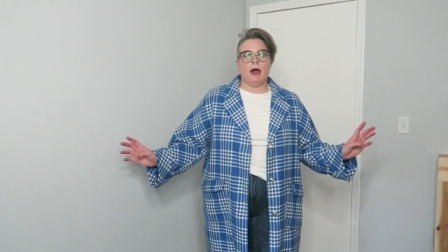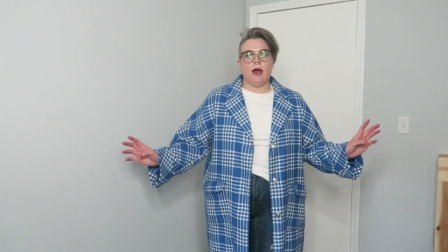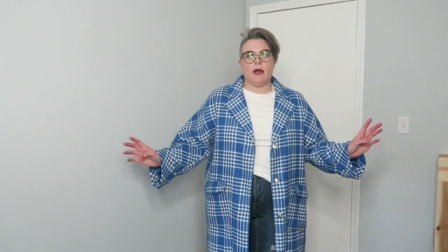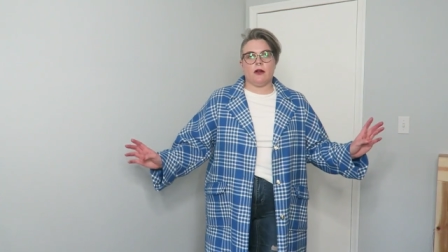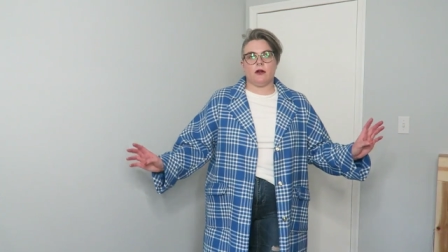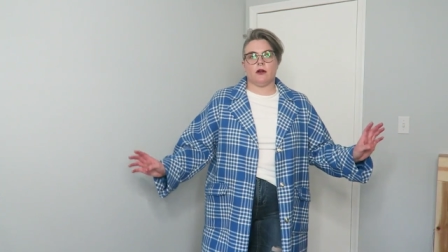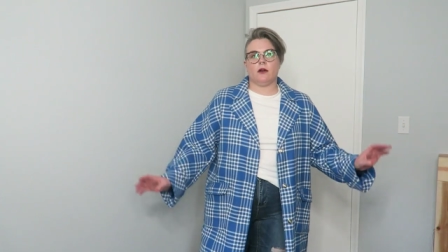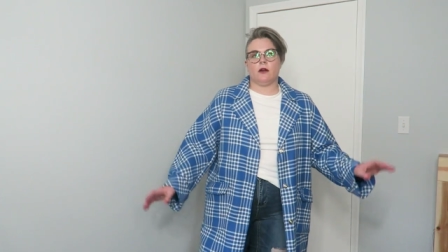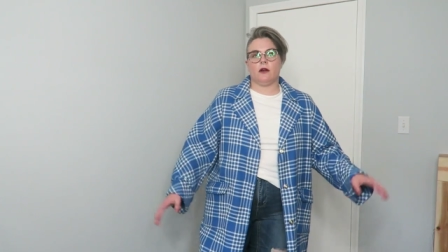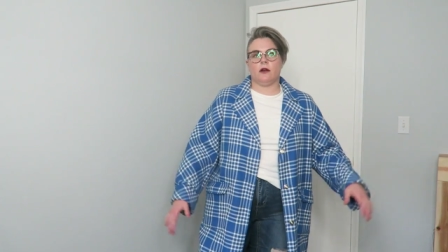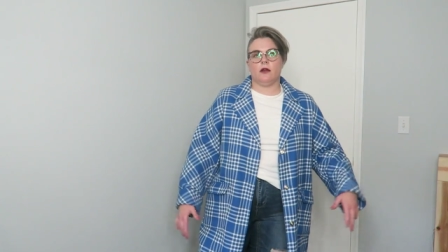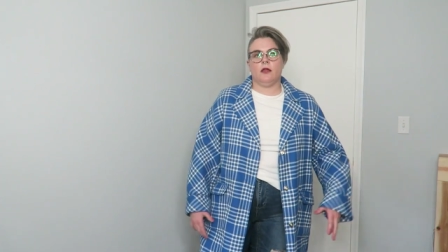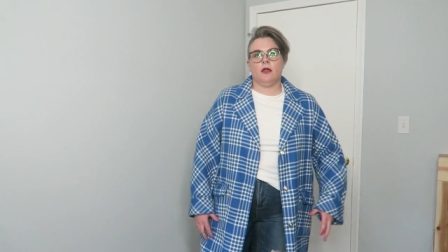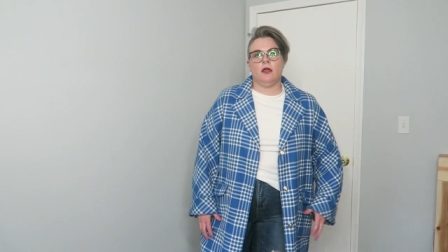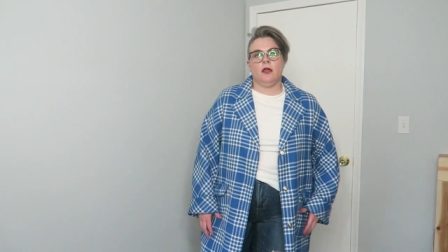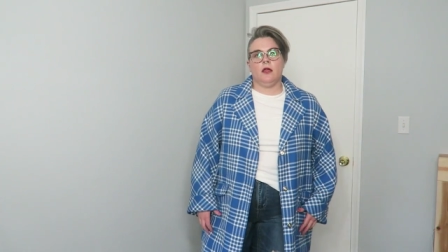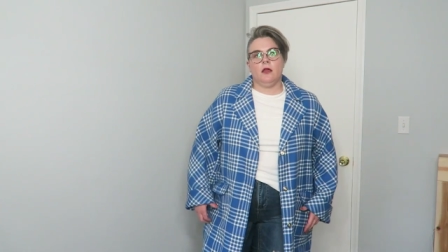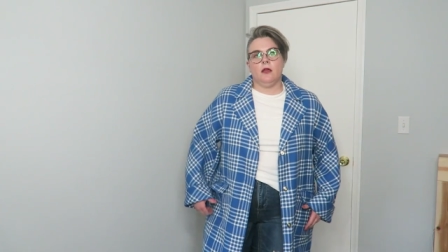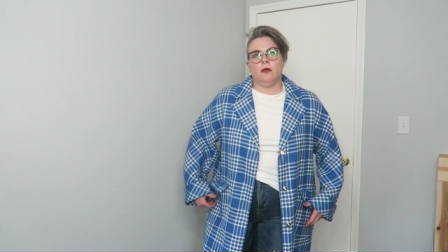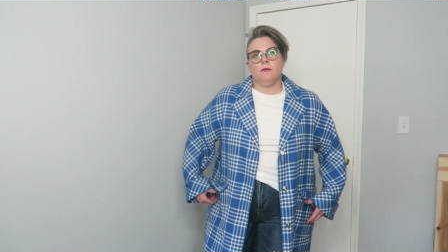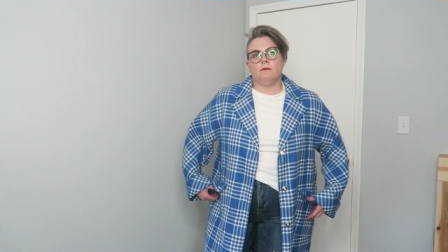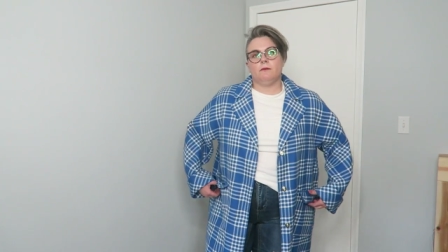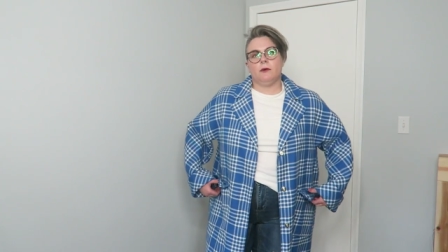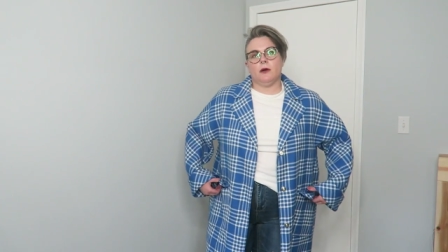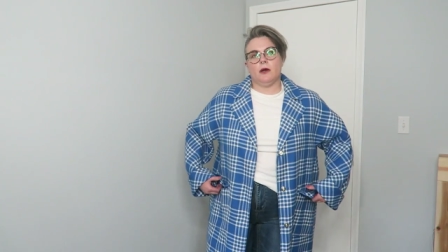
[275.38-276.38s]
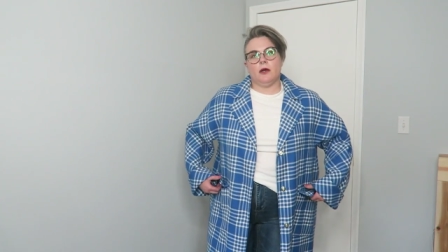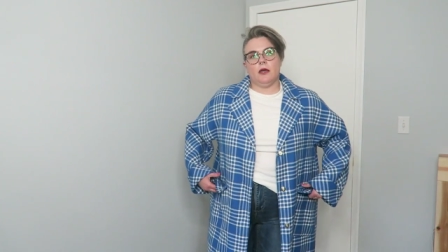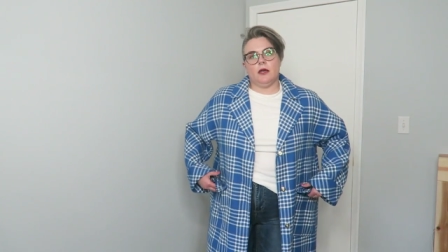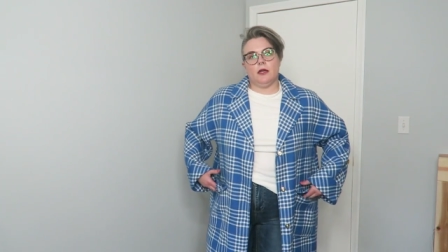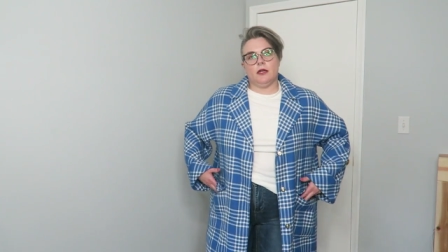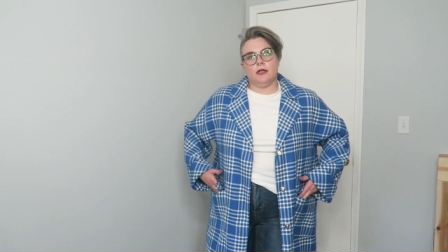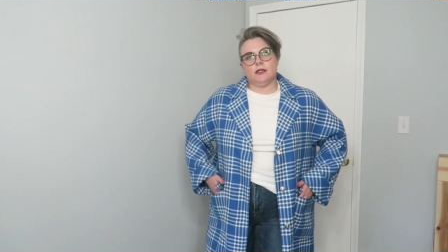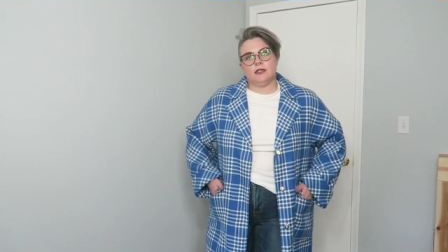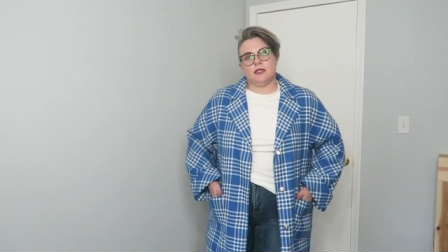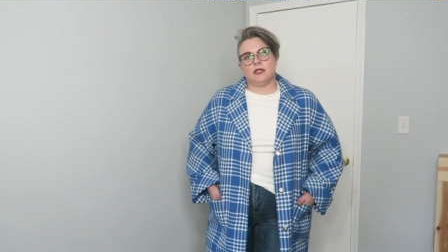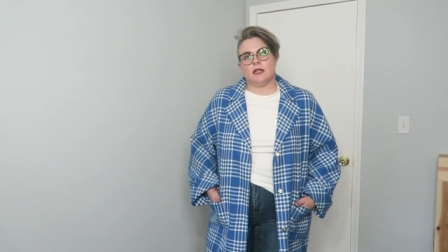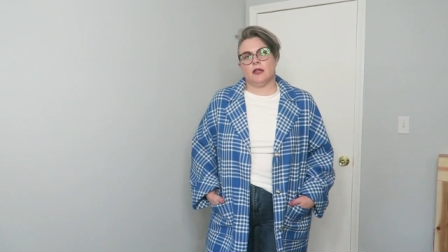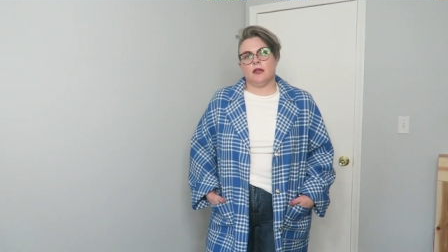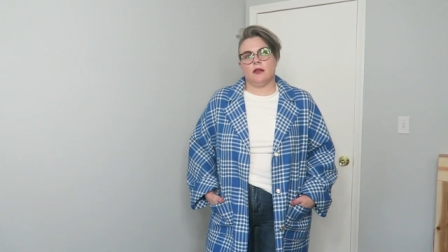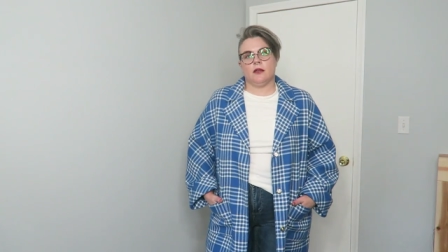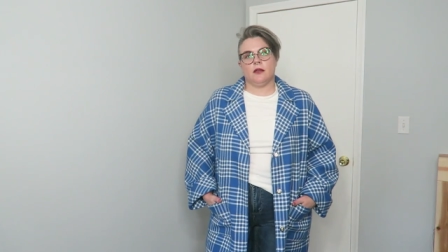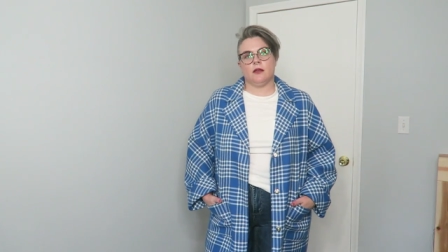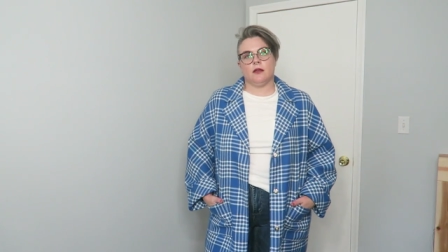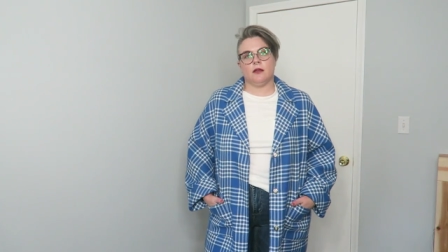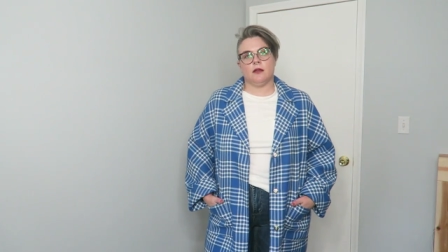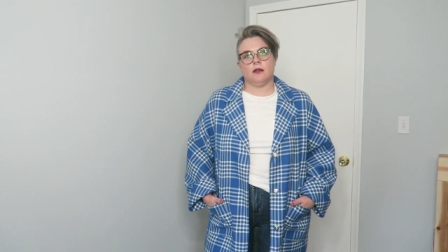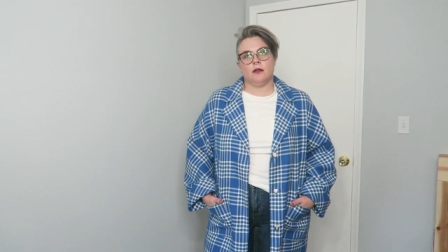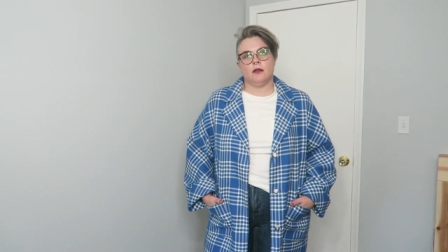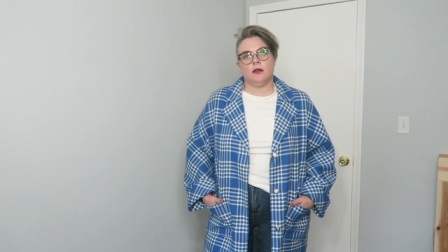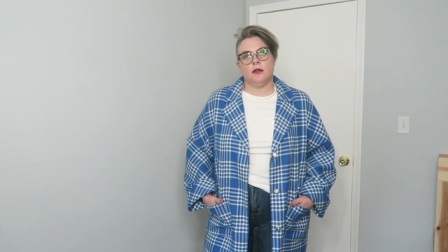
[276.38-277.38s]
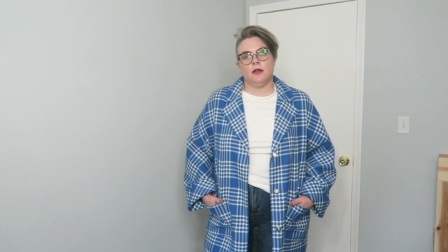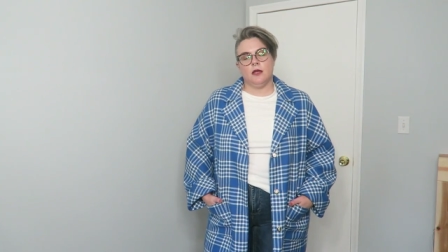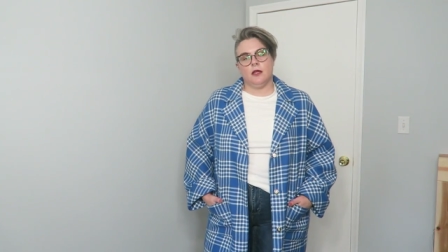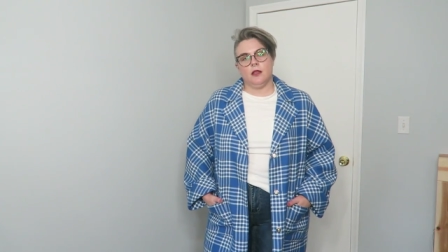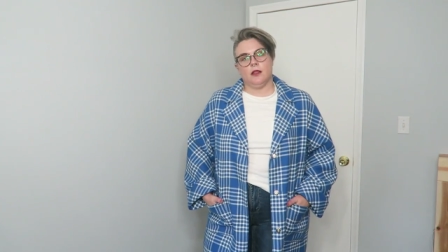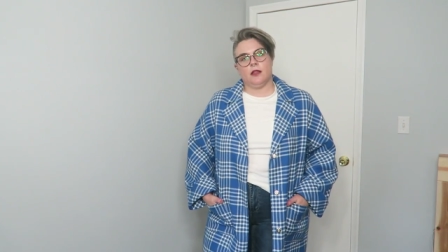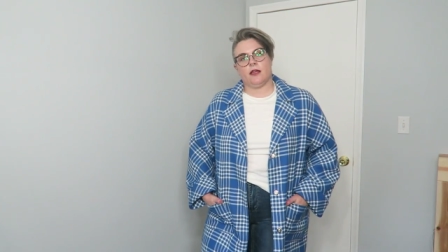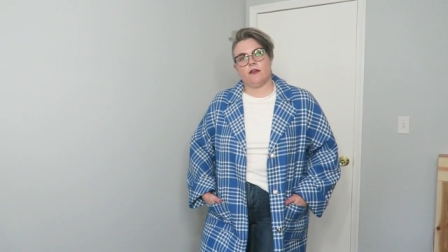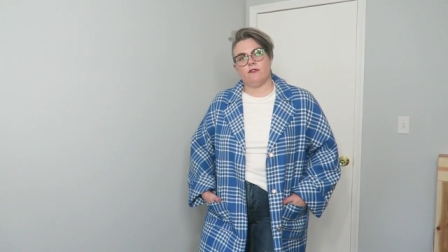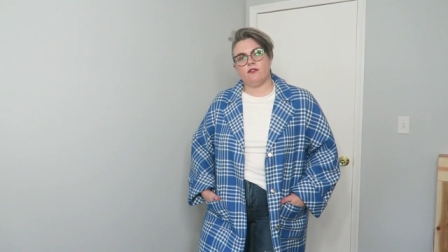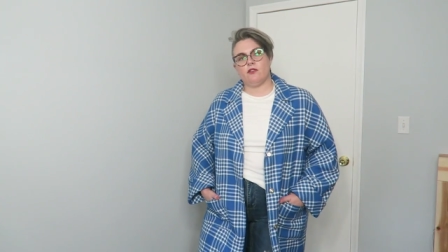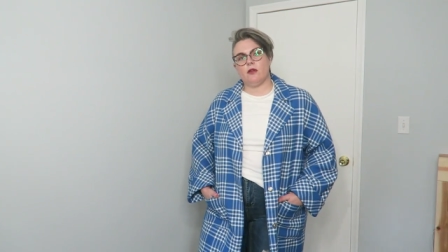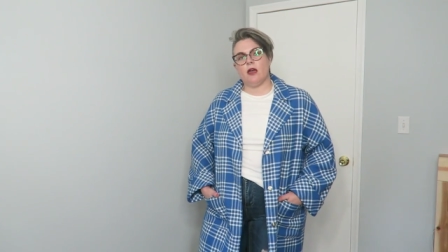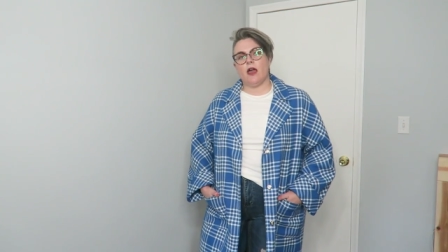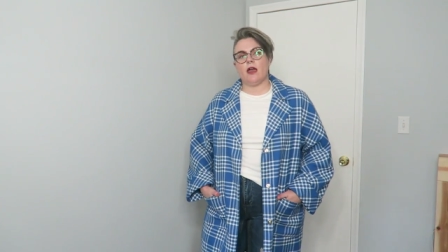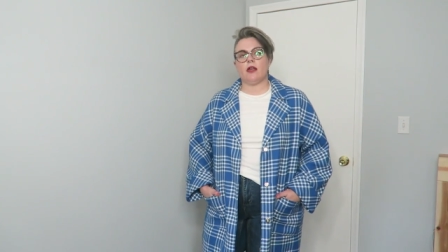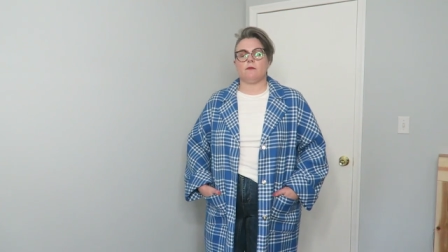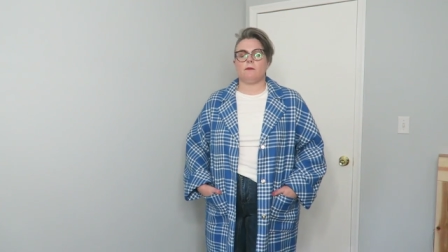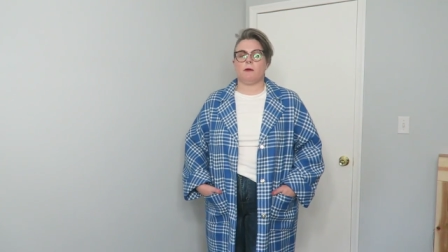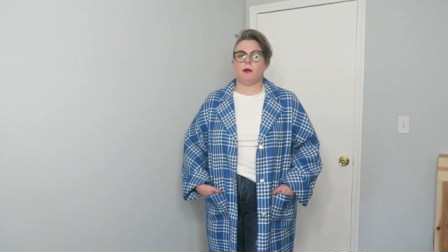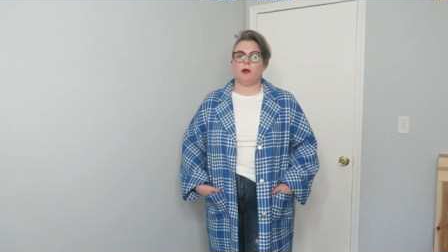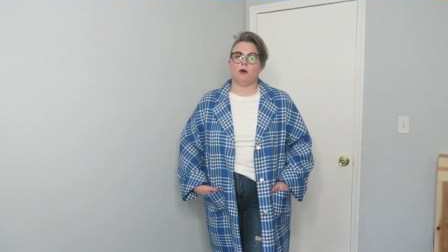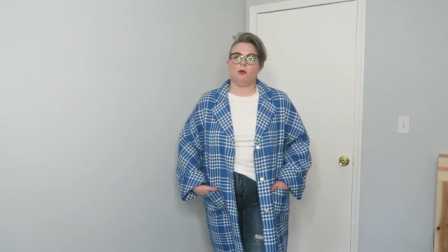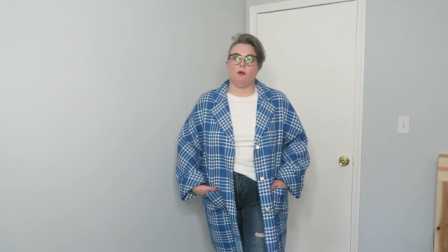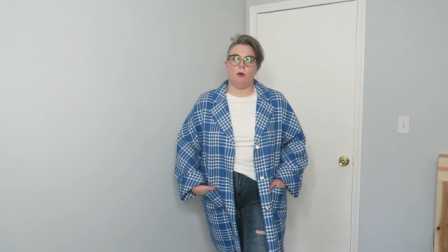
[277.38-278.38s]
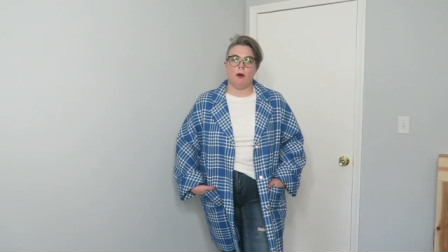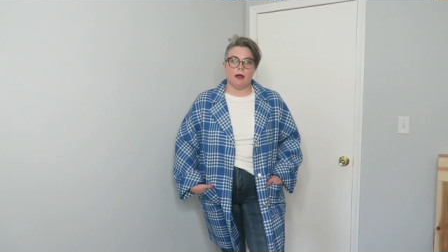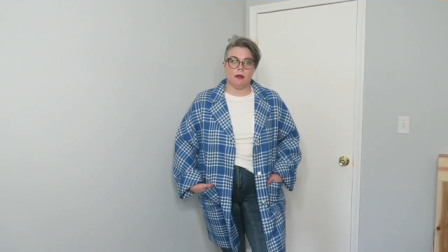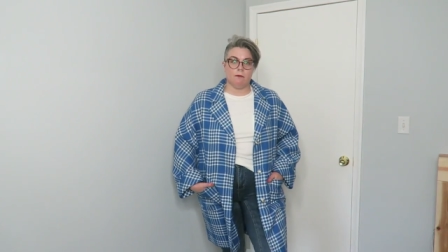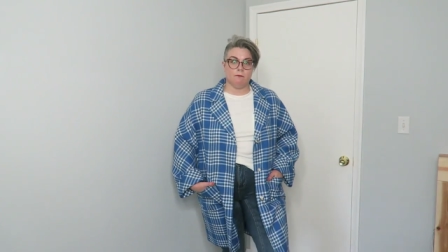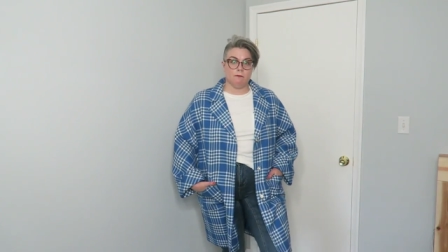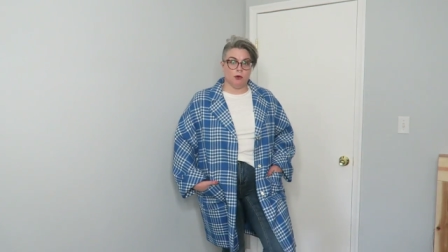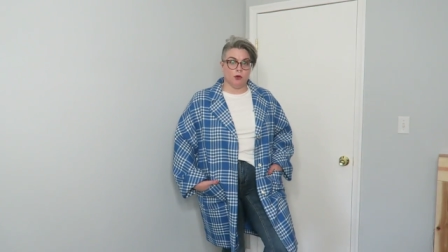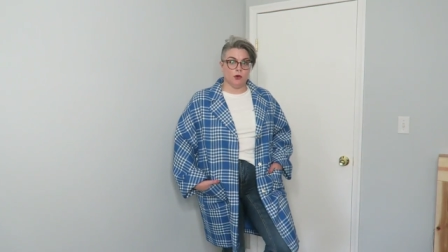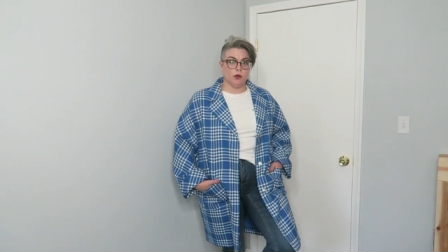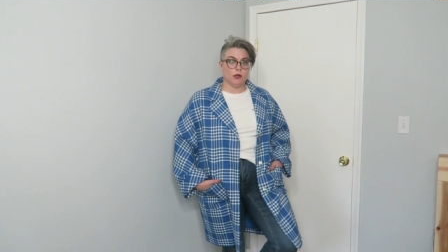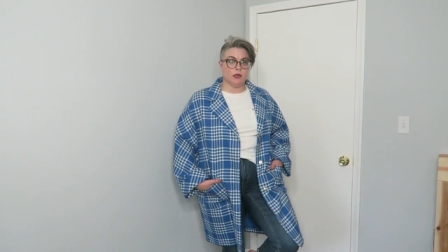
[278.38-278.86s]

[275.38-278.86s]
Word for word: matter but like if you had a pair of white